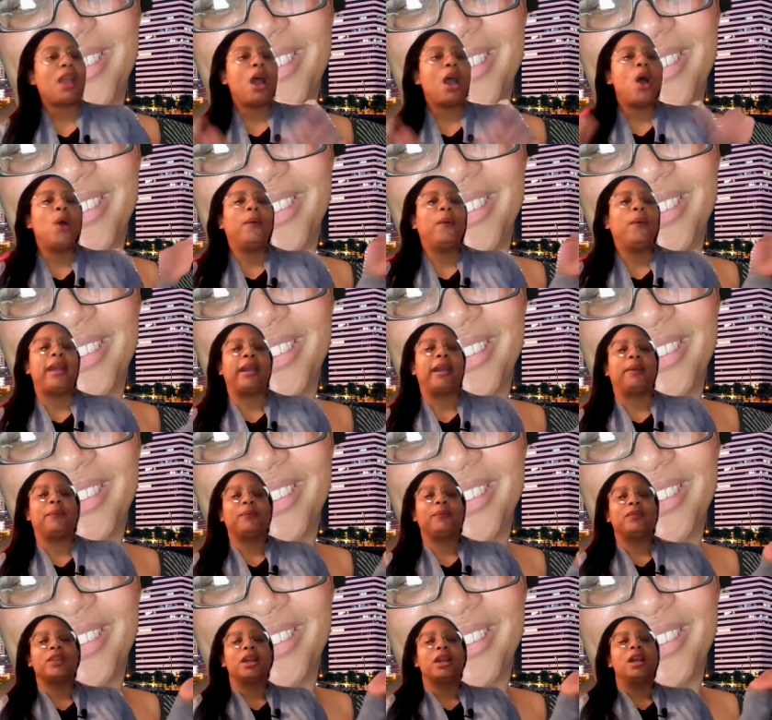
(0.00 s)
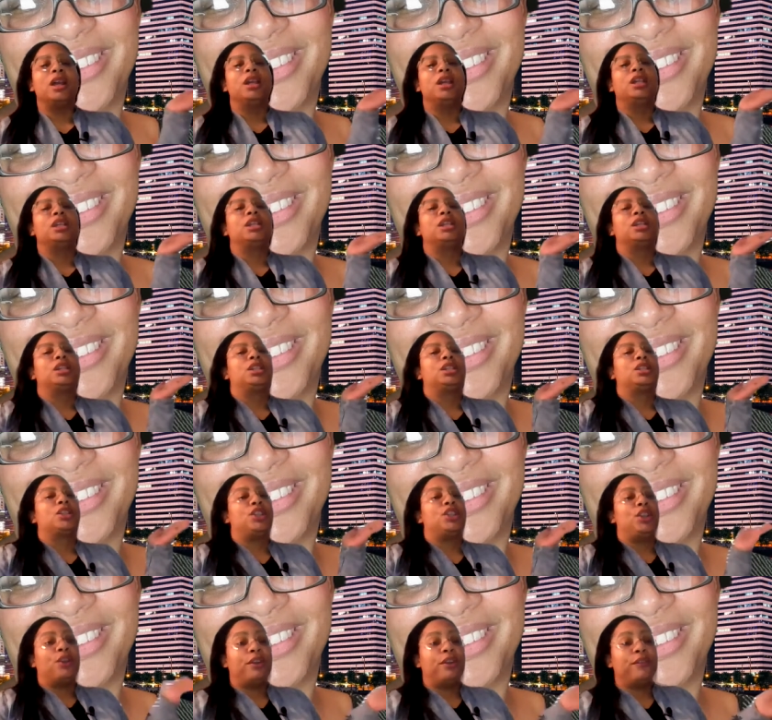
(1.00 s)
Okay, so
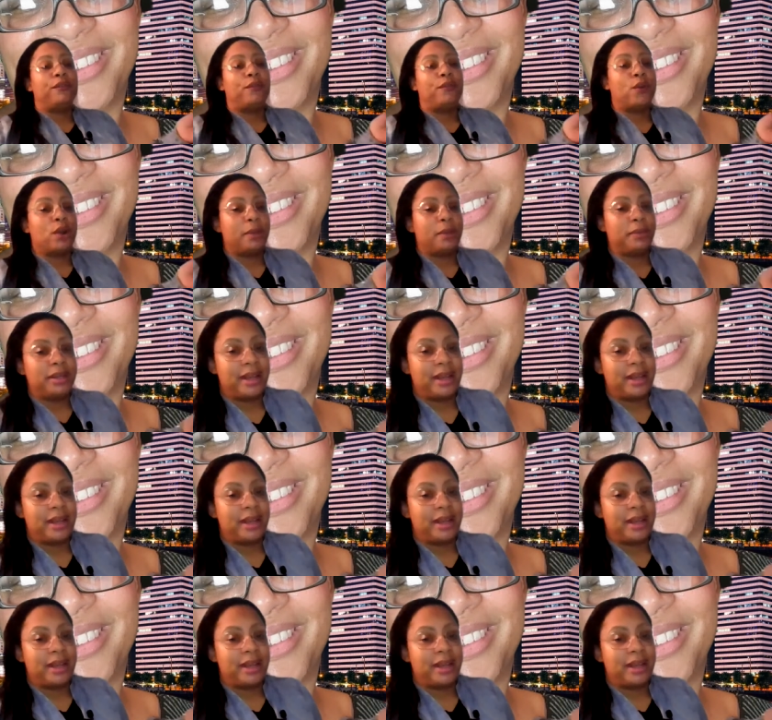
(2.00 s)
you're informed